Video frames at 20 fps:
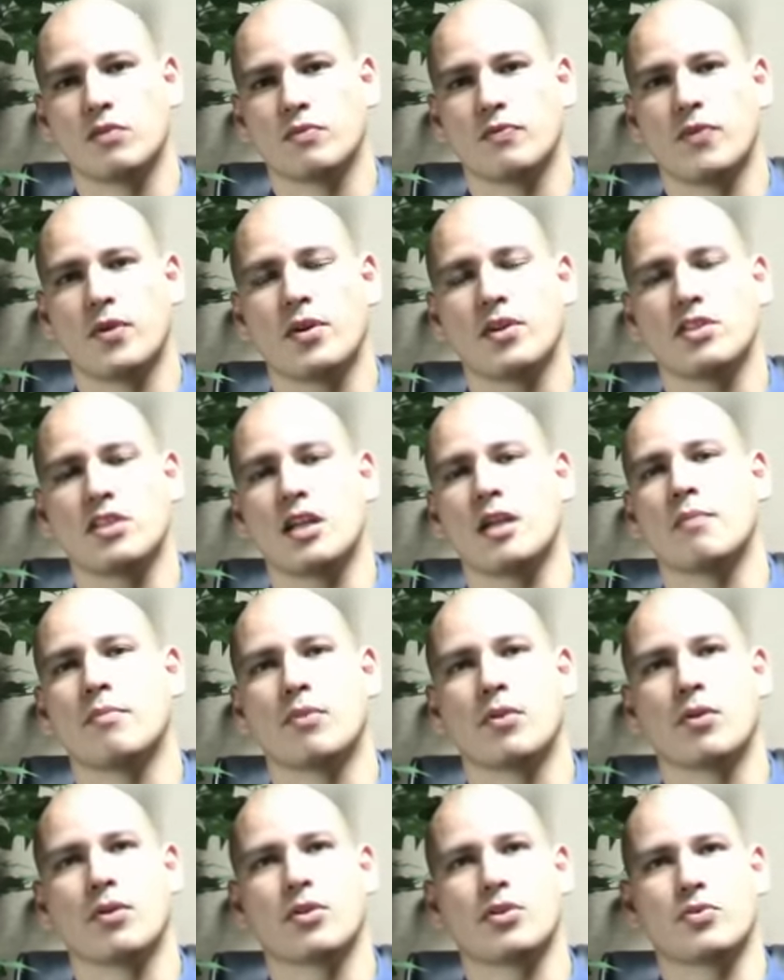focusing on
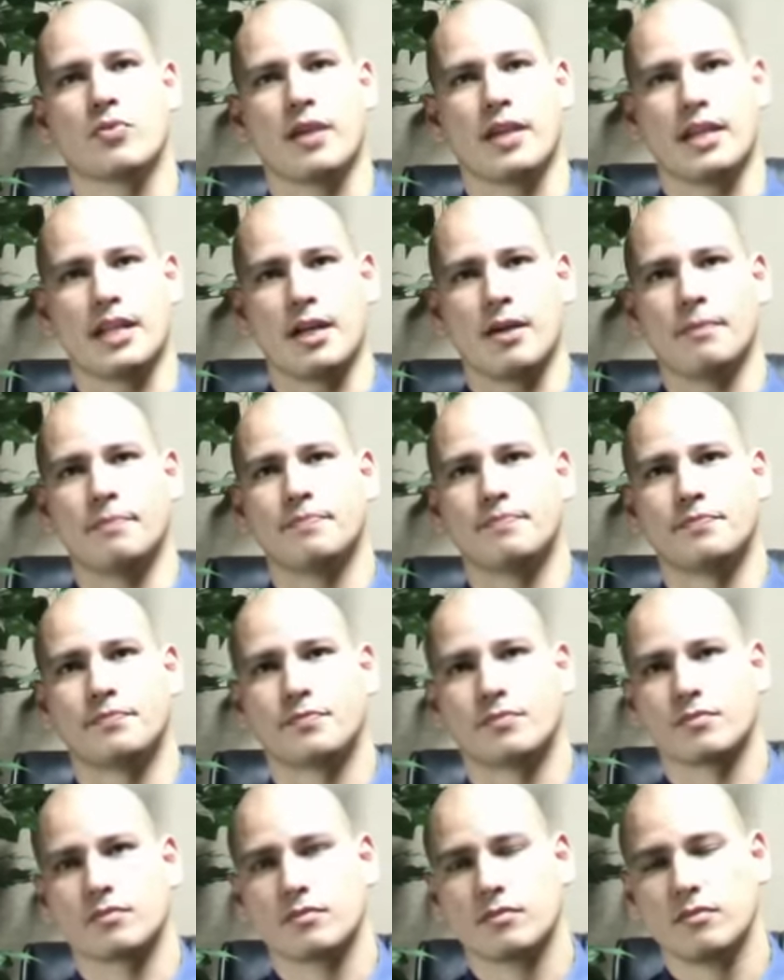brokers right now,
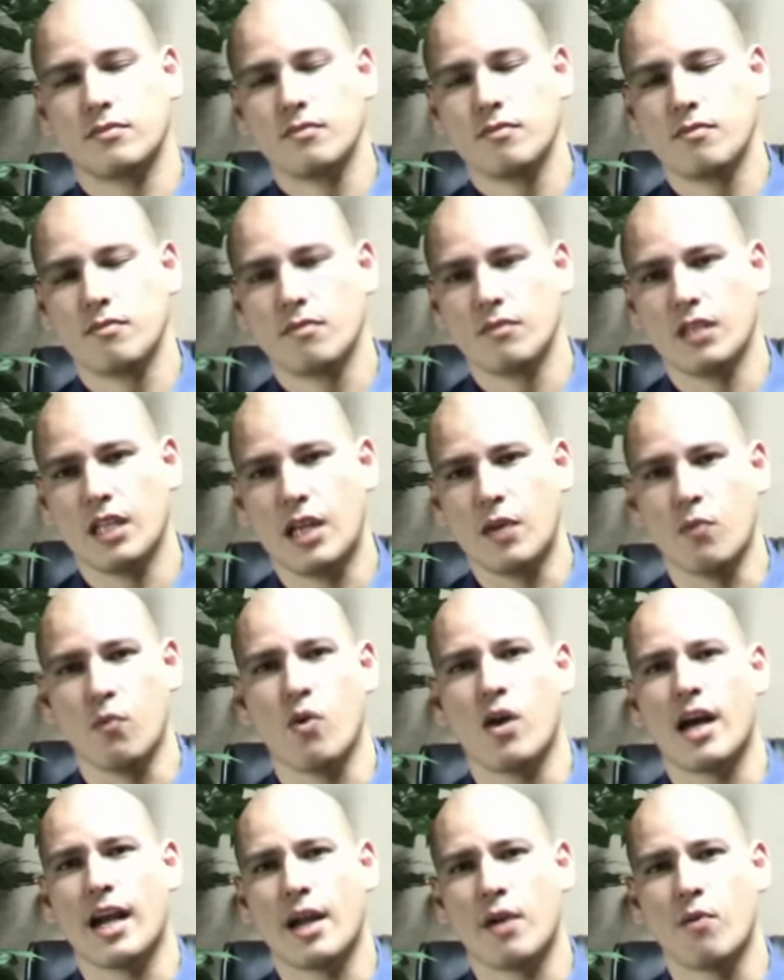and
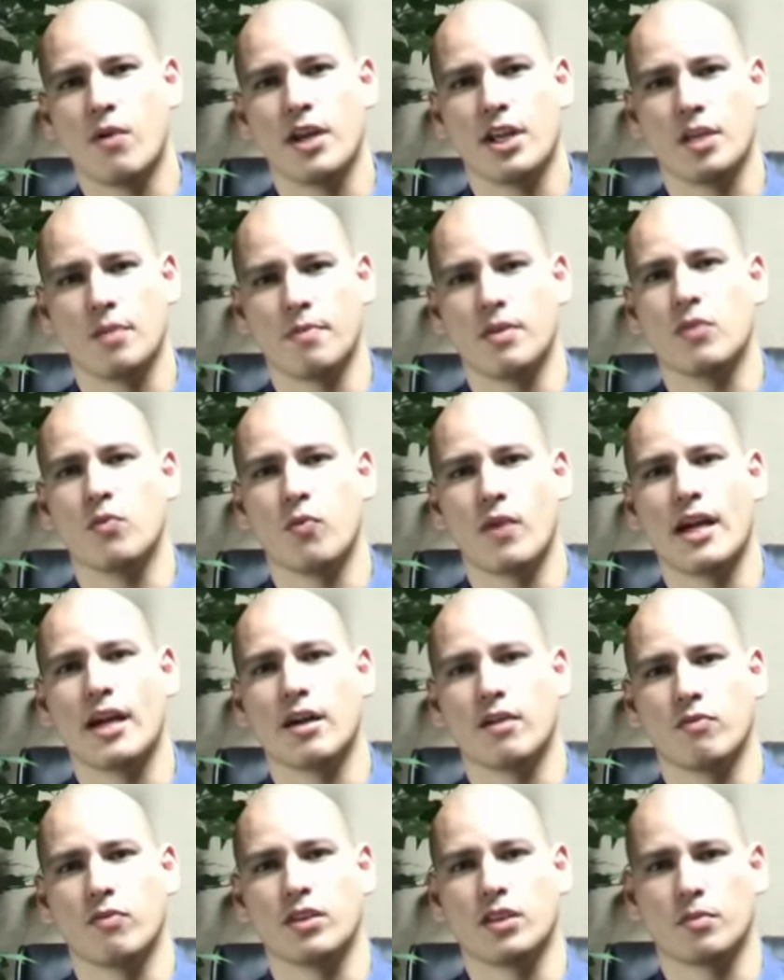why I want you to be
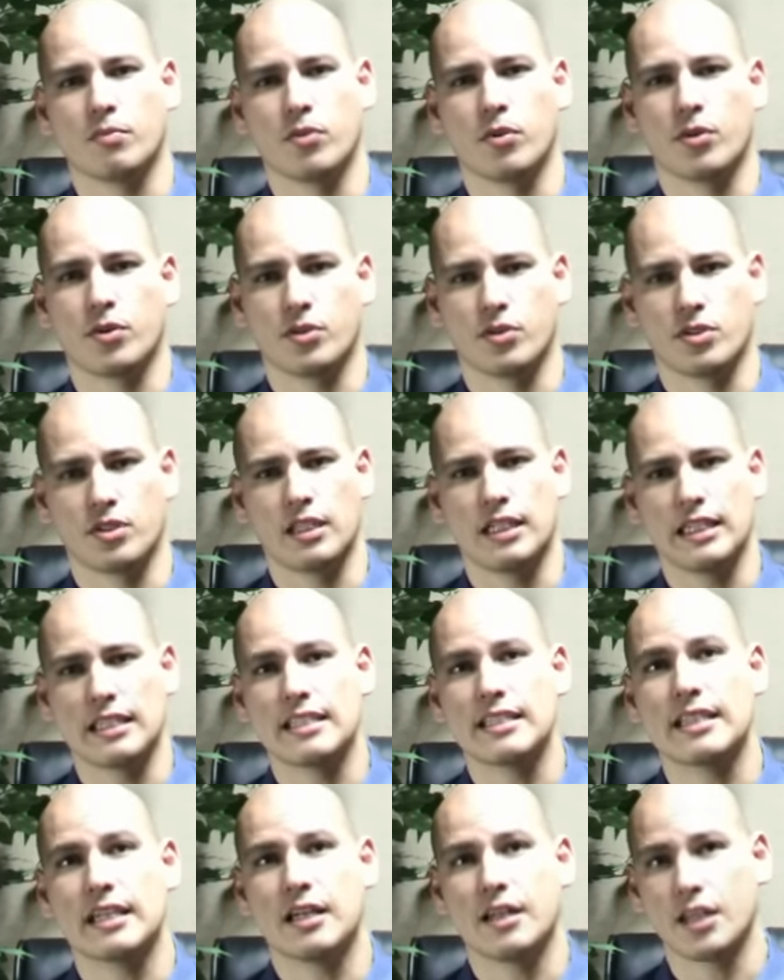aware of what the broker is going to
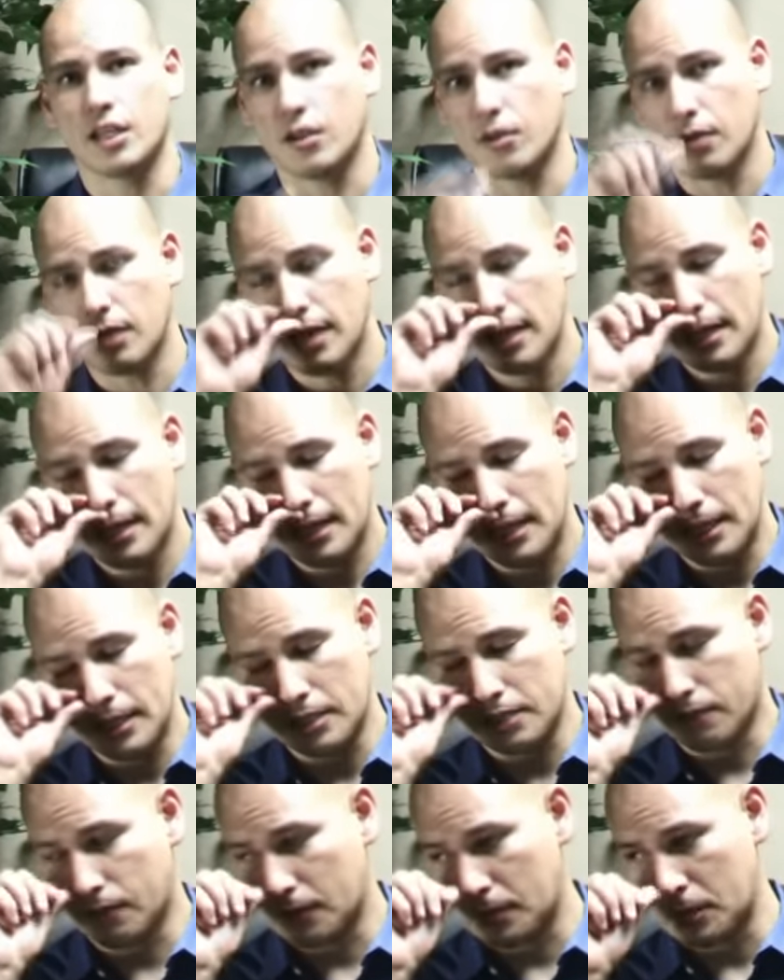sell you
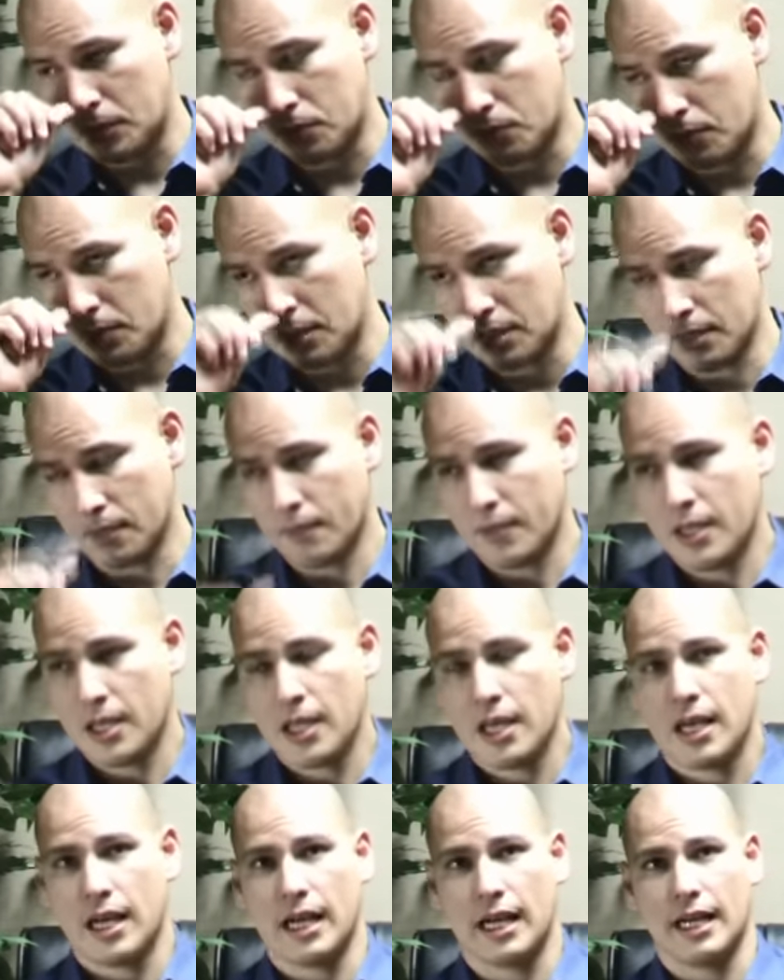is for this reason.
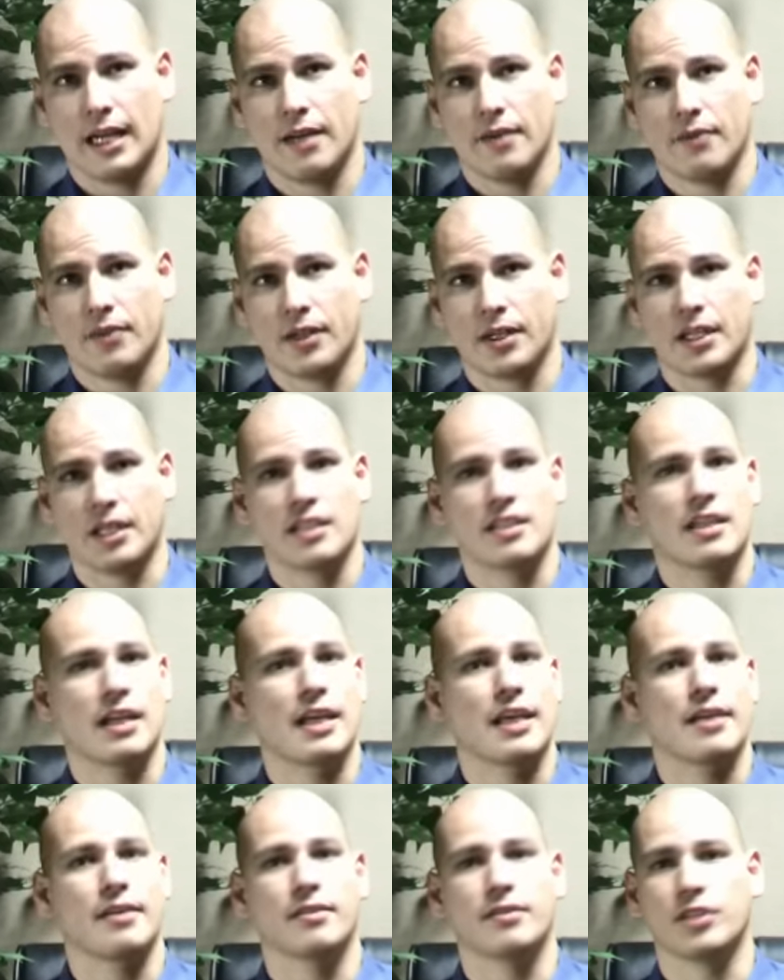They're going to tell
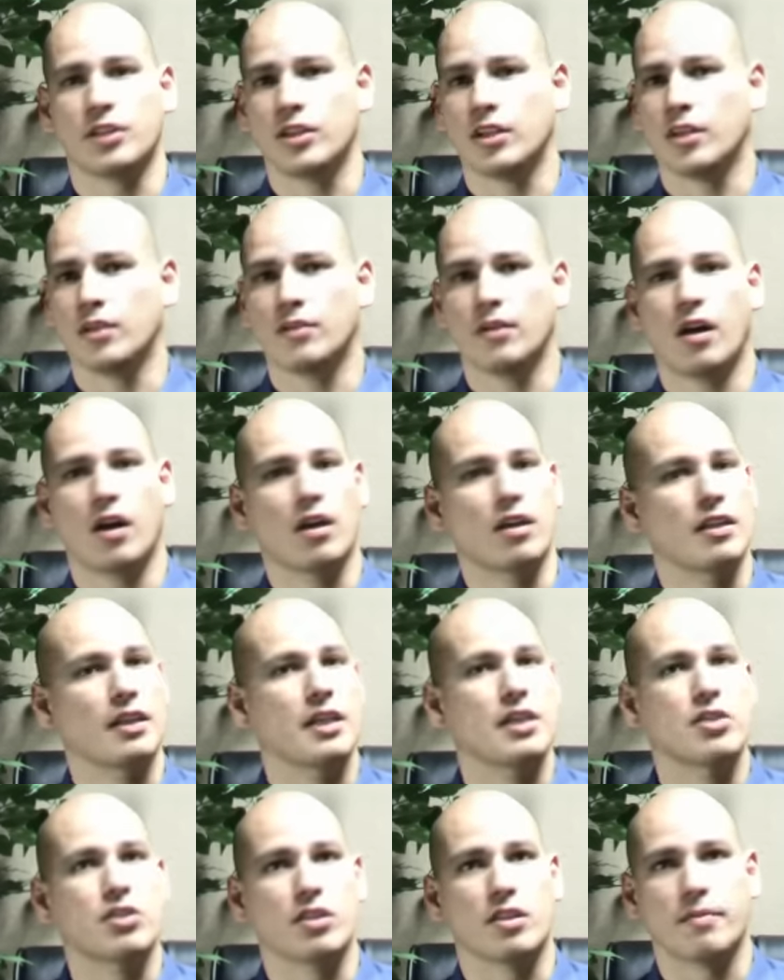you, our
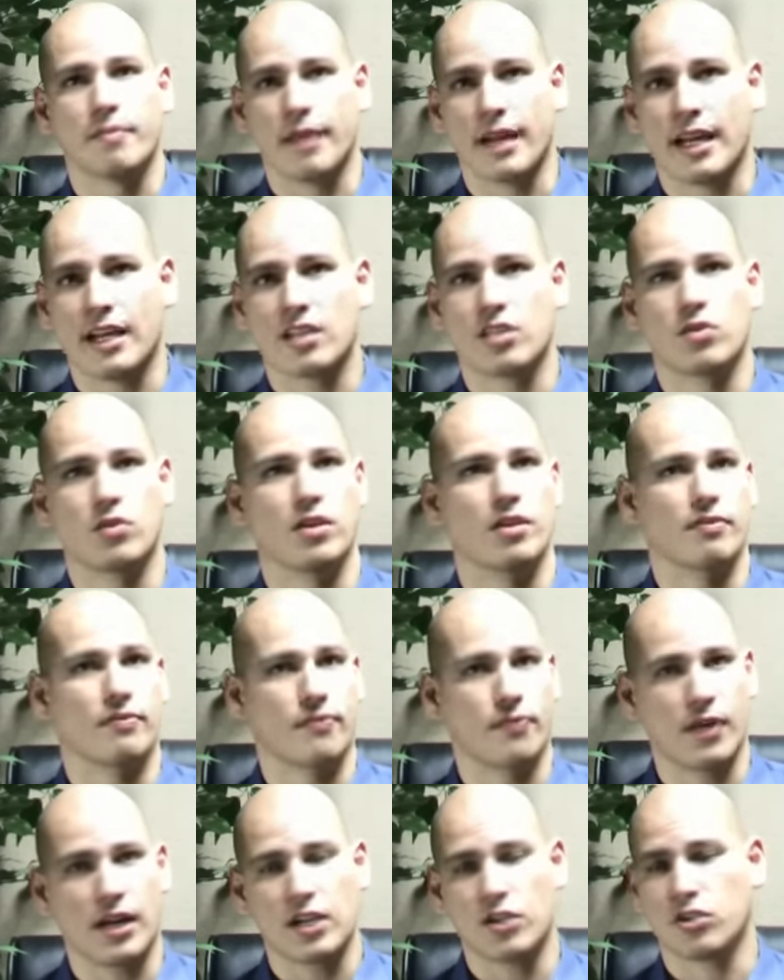leads are the best, they're
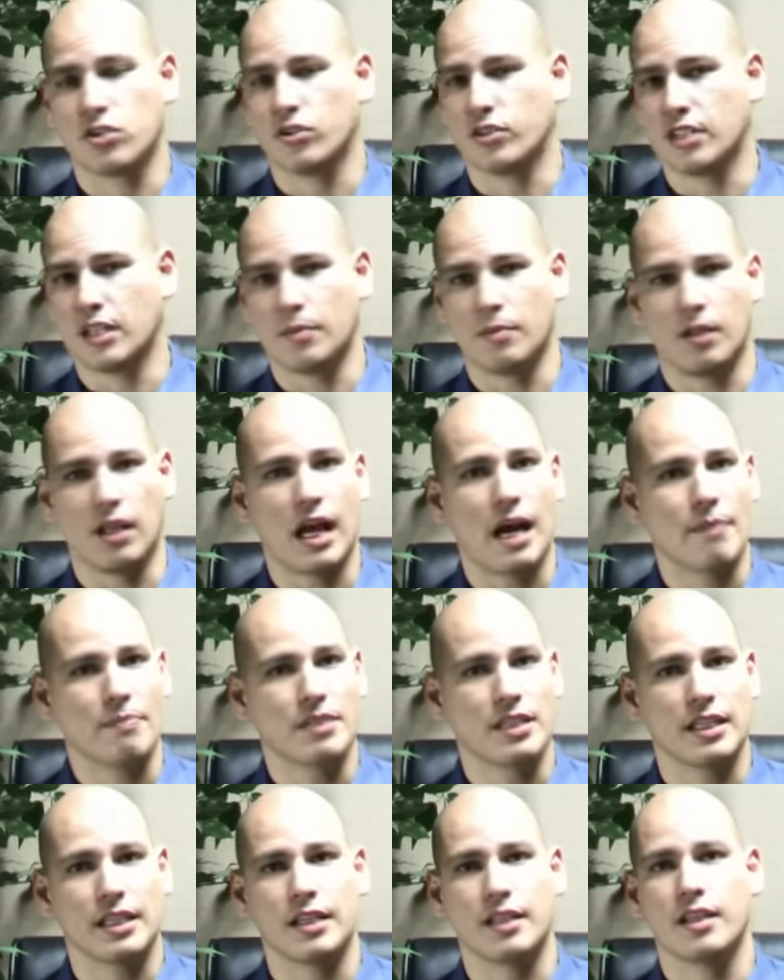fresh, they're double
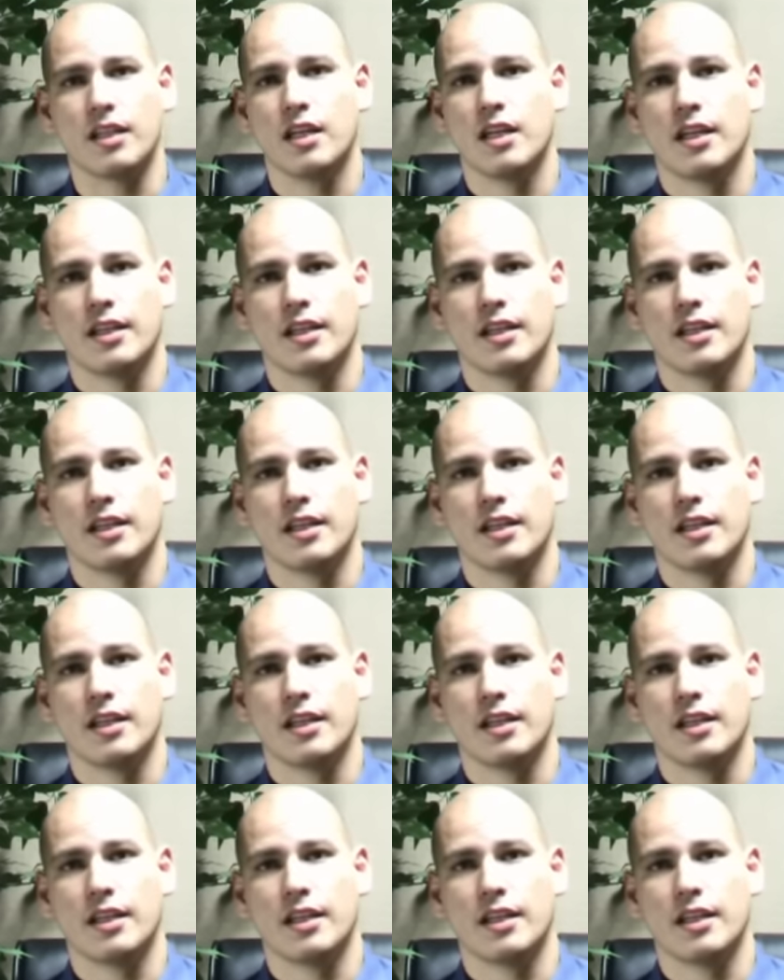opt-in,